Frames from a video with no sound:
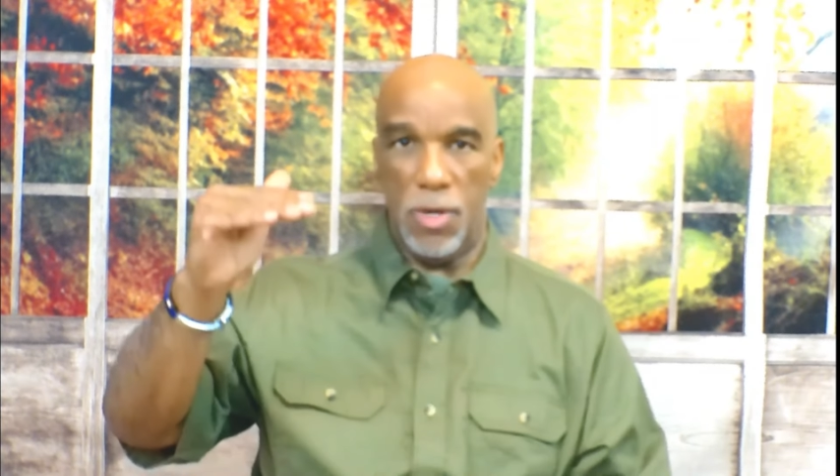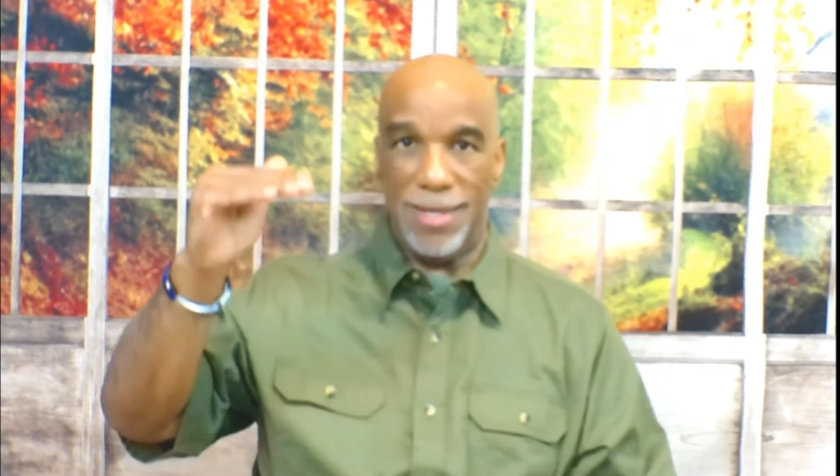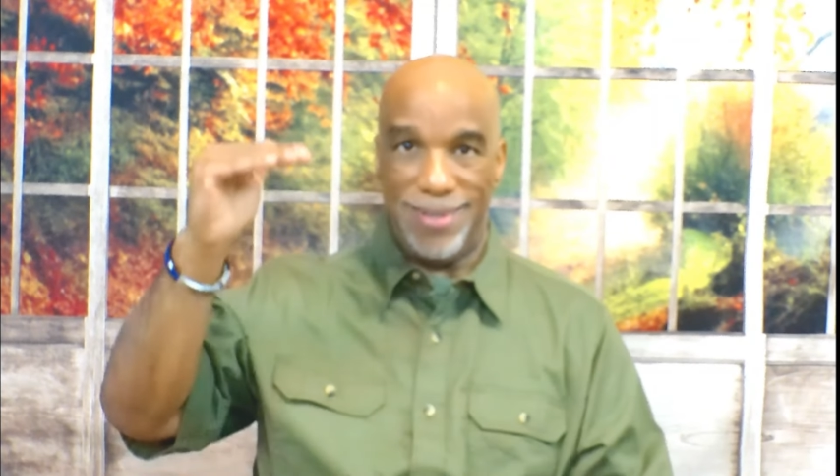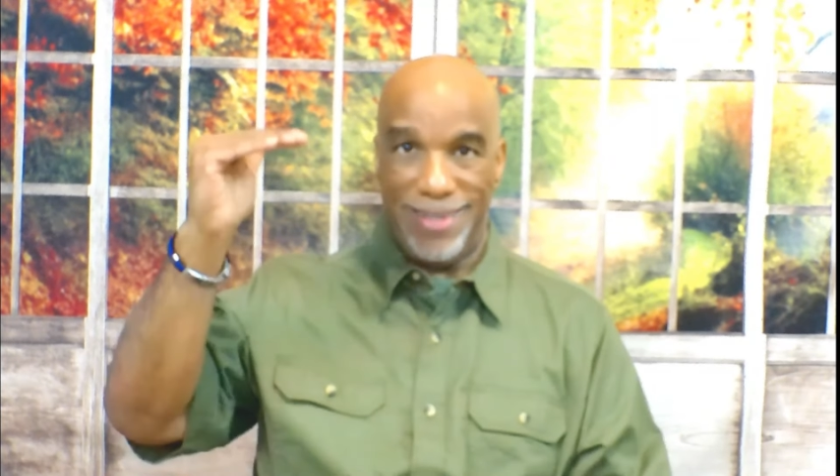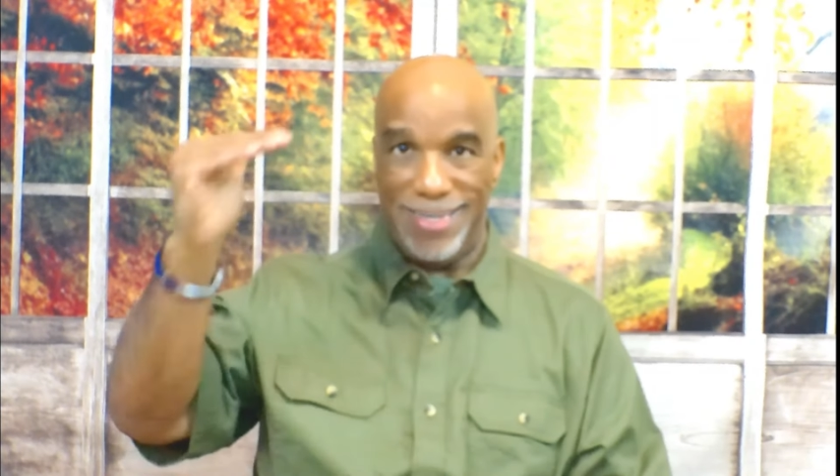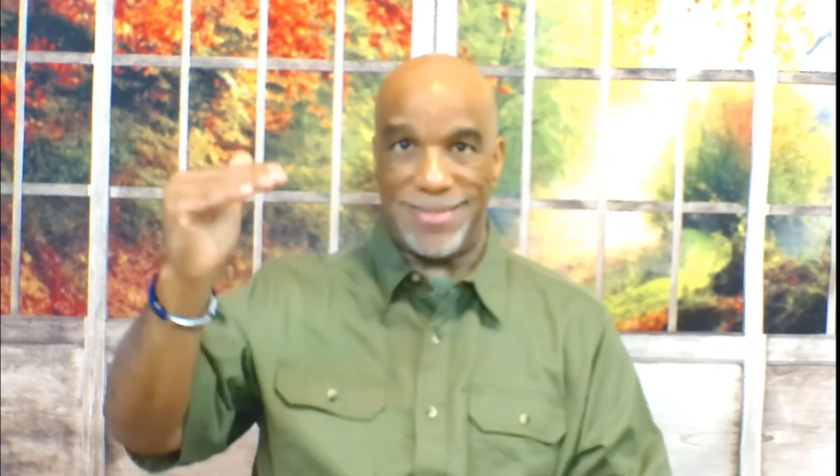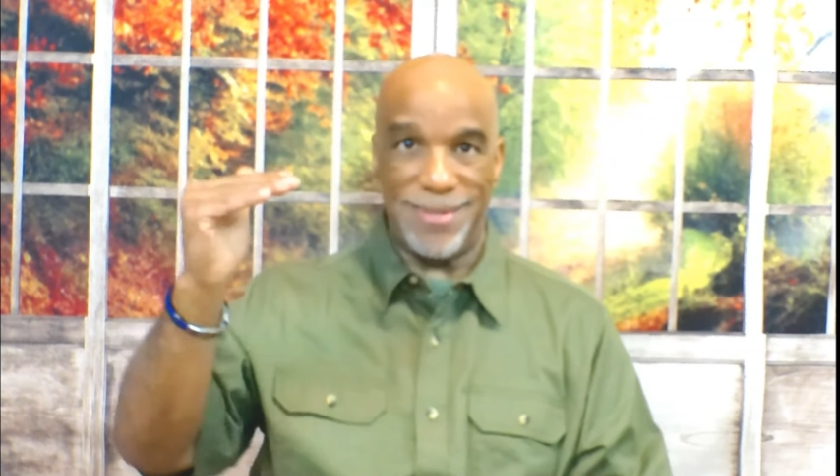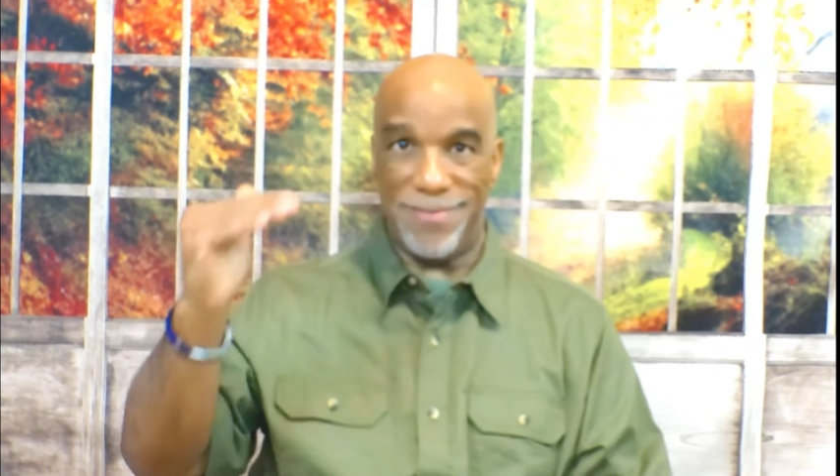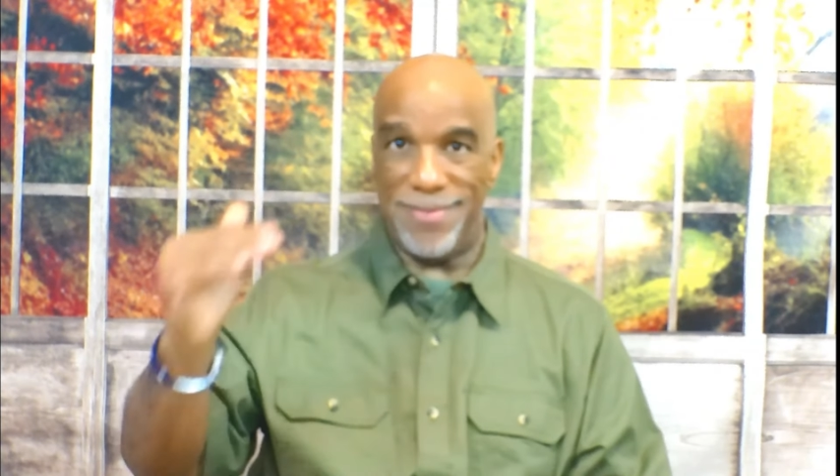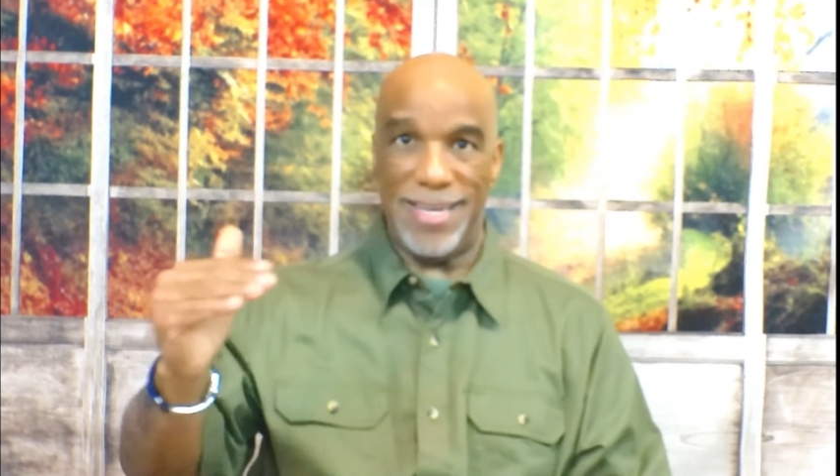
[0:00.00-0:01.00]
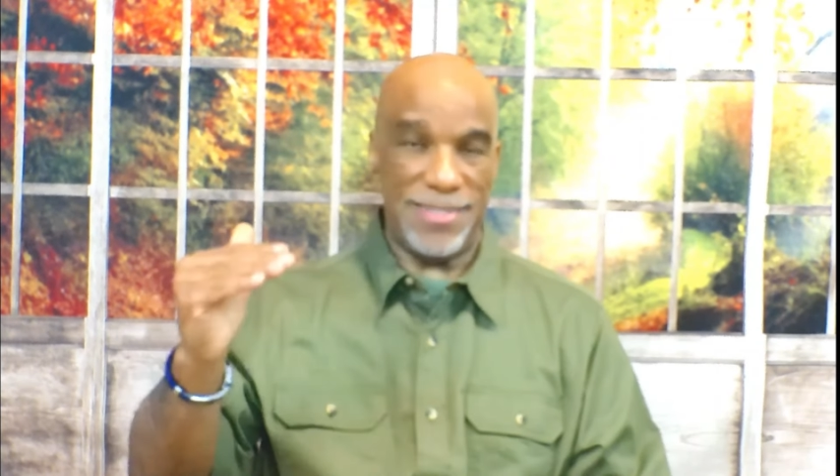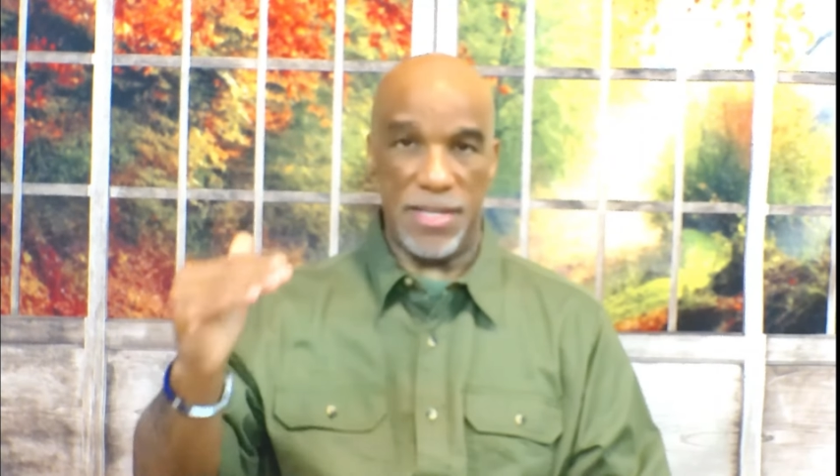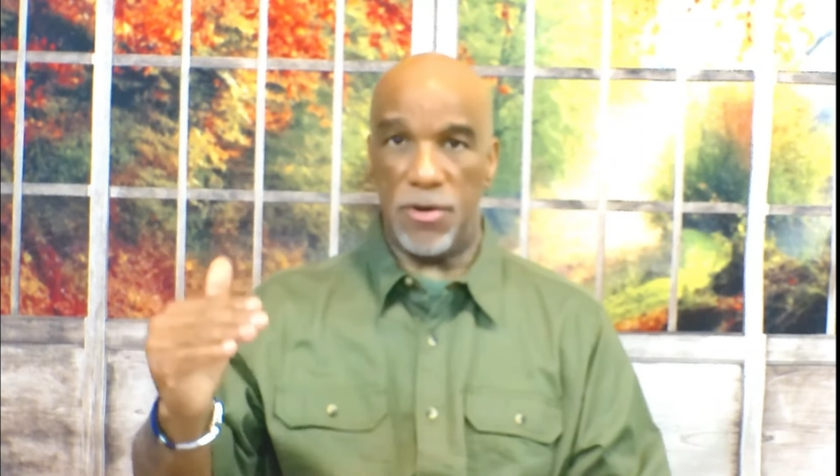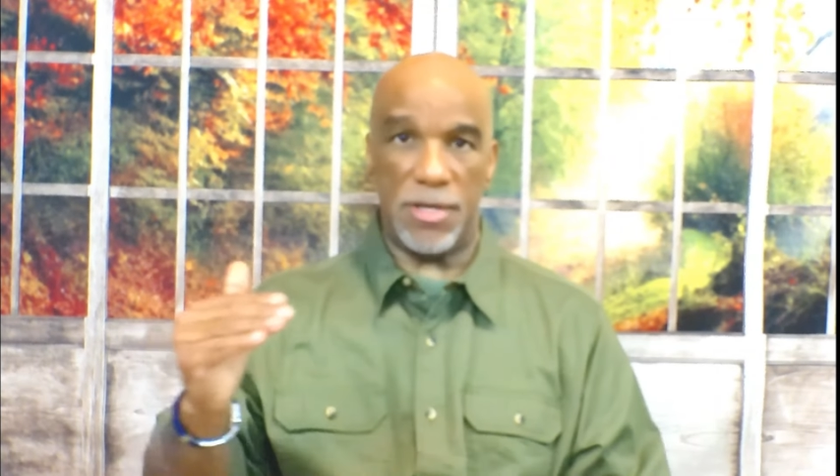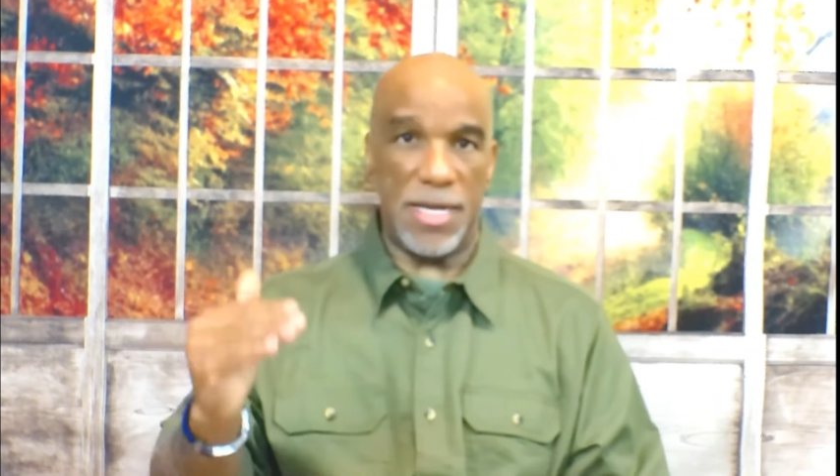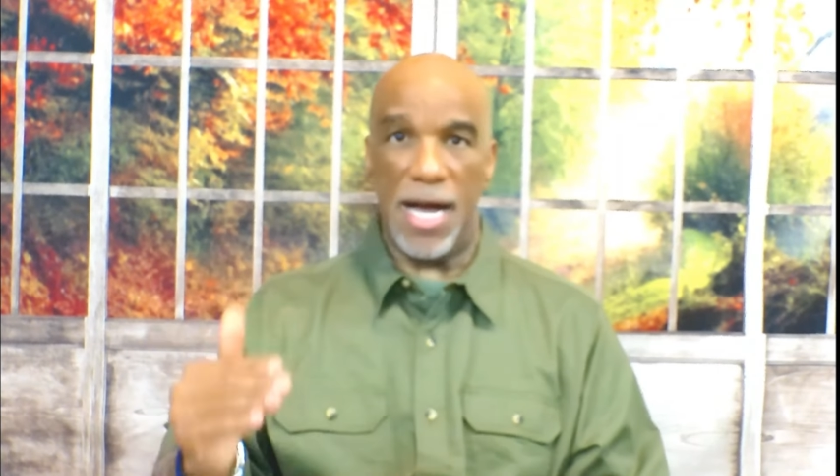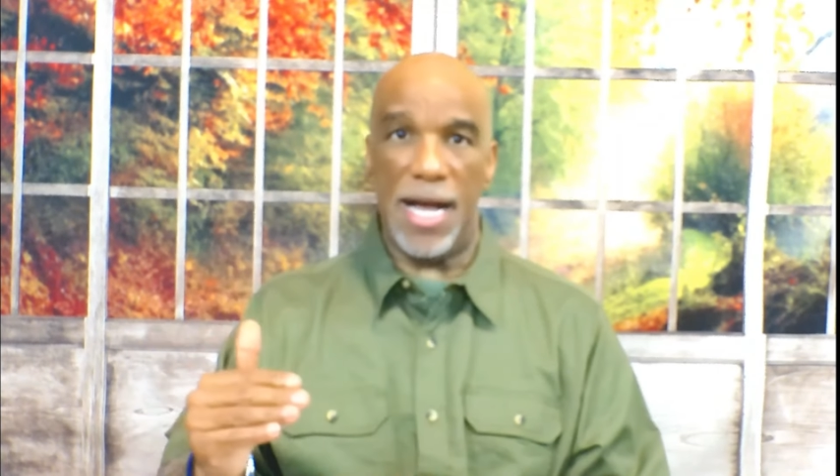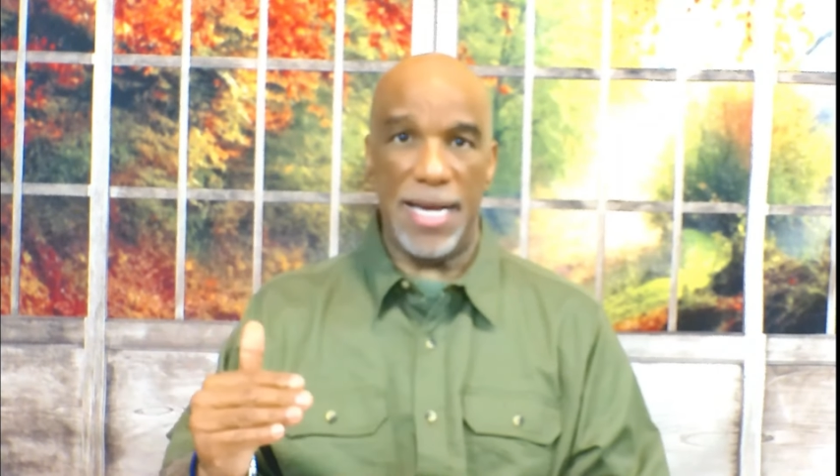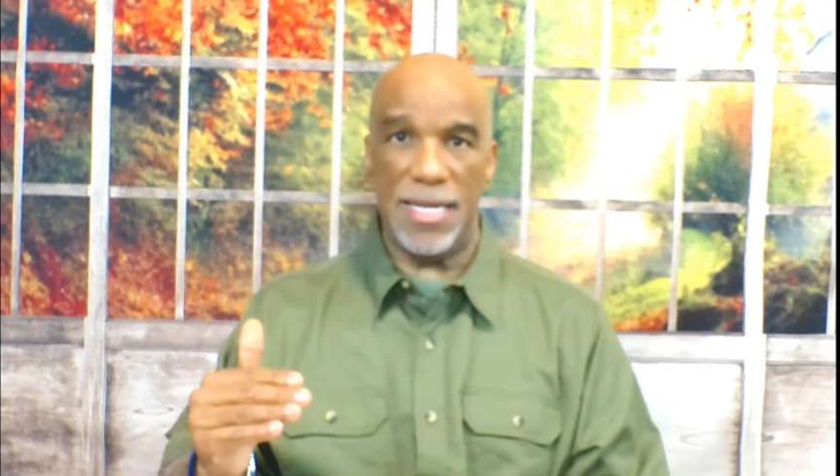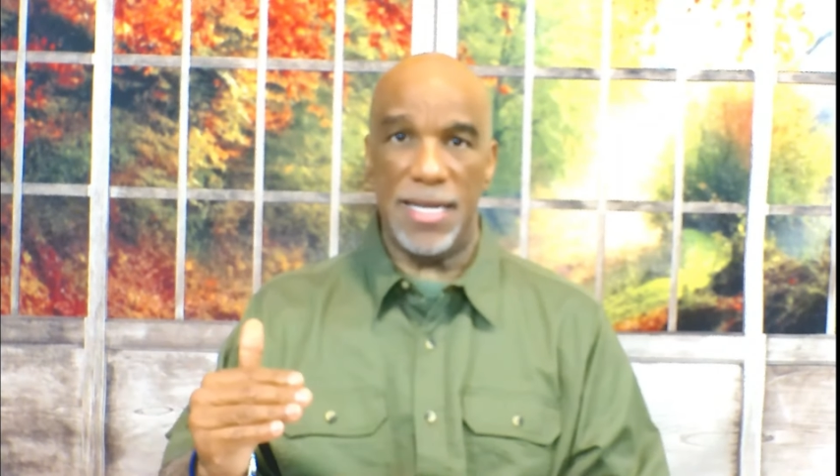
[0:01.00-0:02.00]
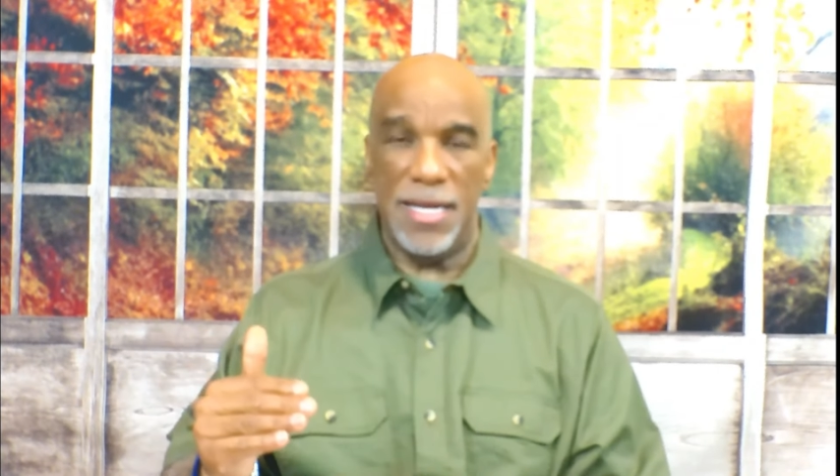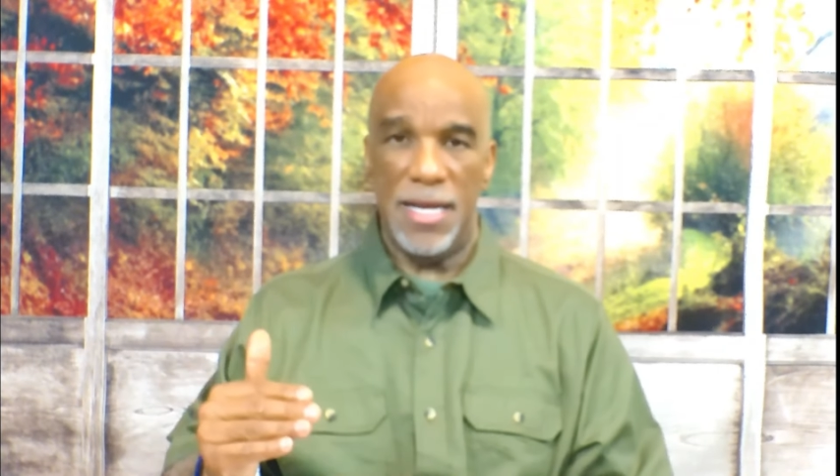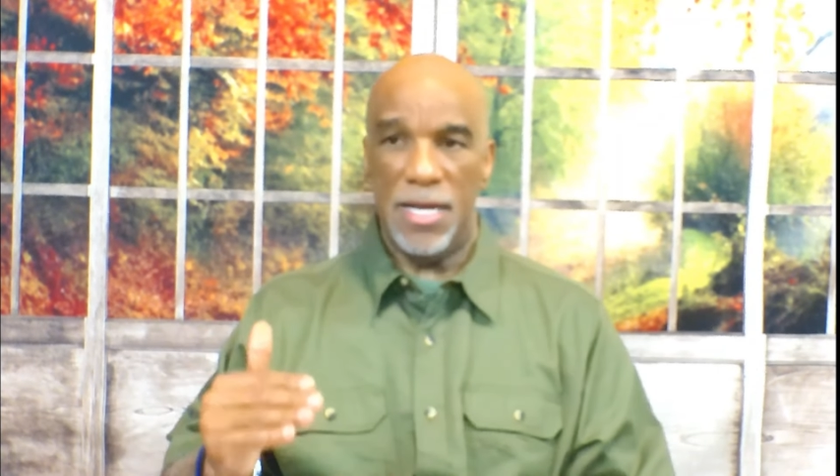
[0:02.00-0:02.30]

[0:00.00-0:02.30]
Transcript: a list of things that are kind,